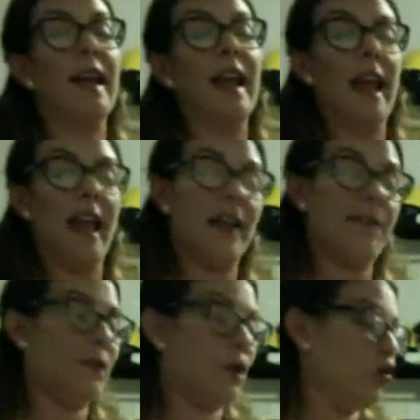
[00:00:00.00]
if
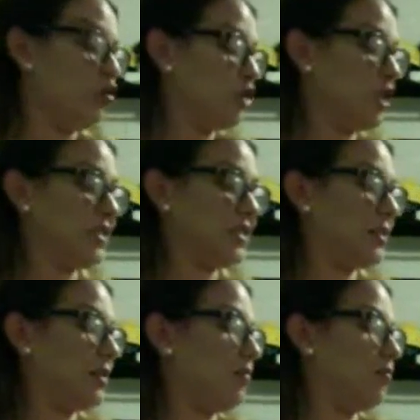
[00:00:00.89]
you just
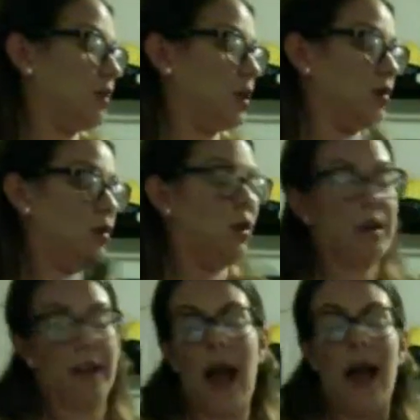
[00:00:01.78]

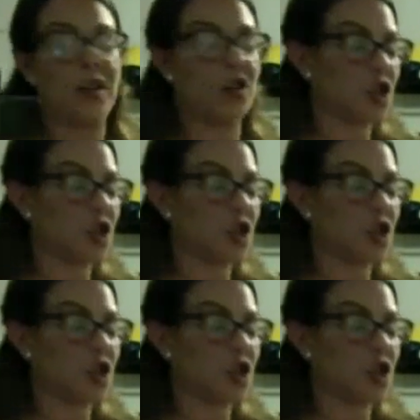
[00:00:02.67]
look at a